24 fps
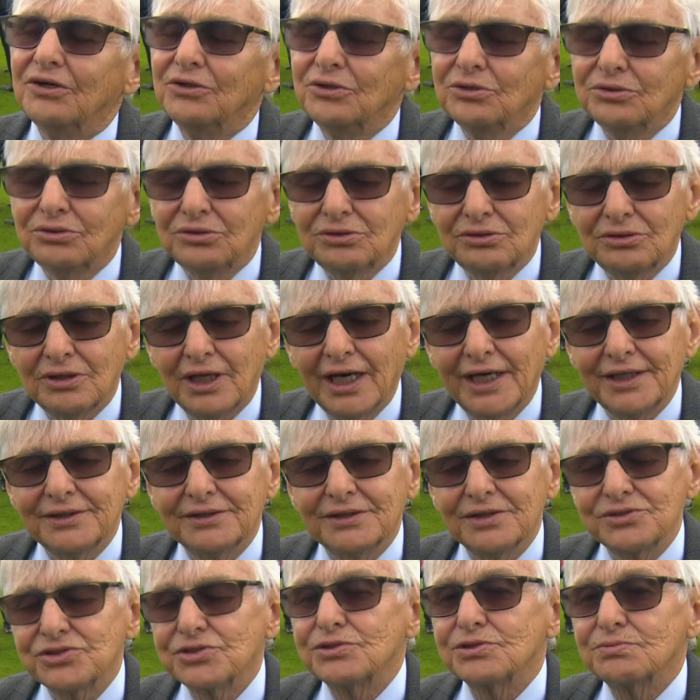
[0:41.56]
Oh,
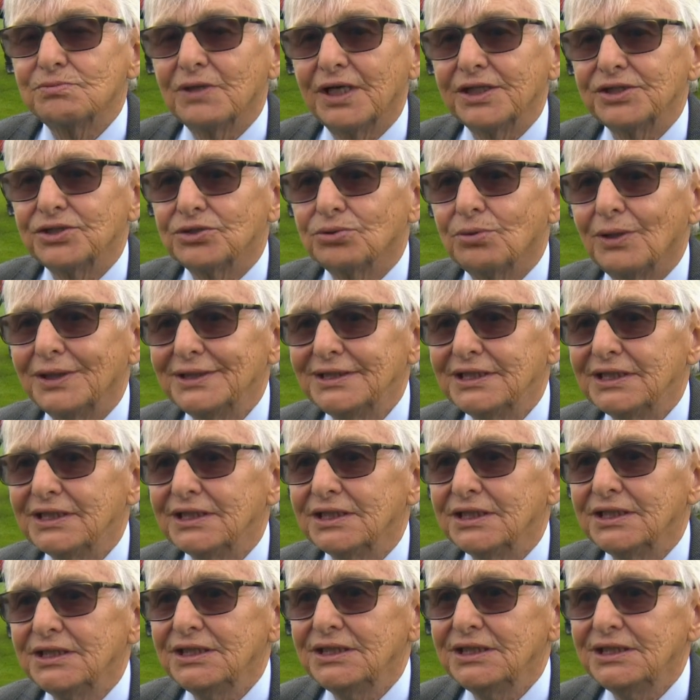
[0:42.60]
this is my
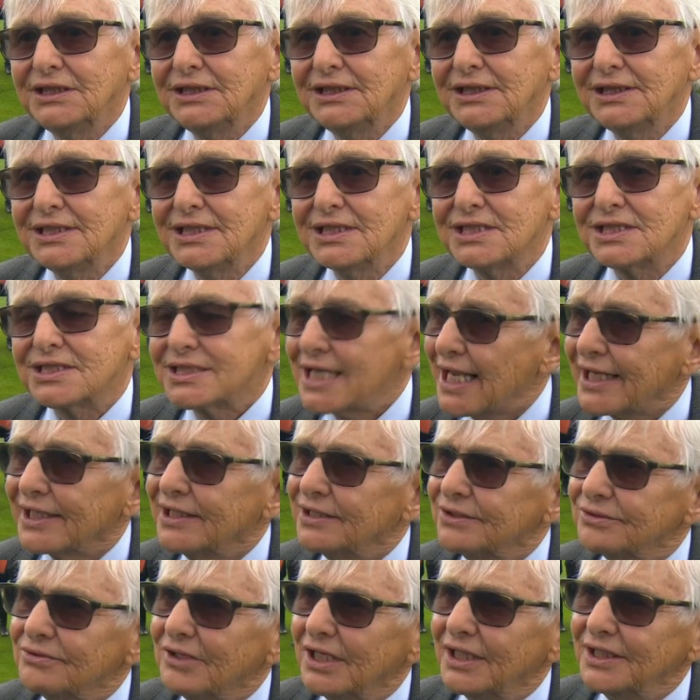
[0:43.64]

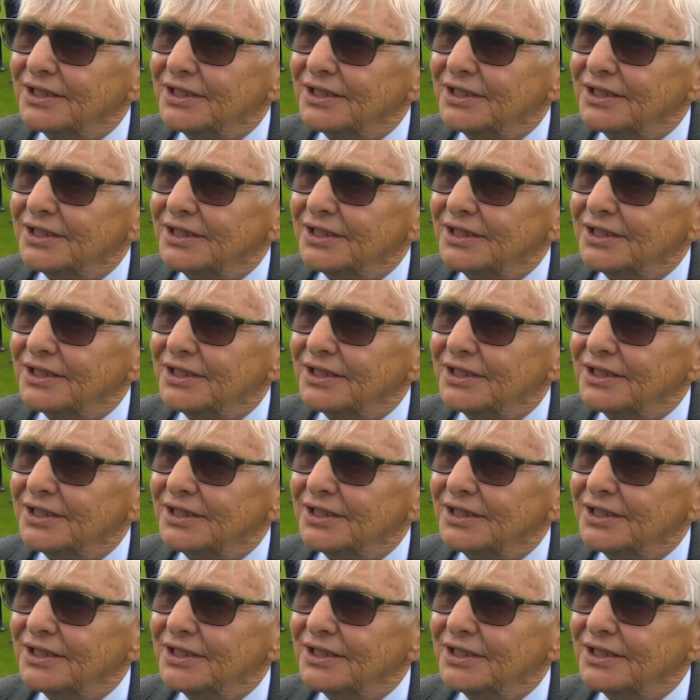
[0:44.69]
22nd ride.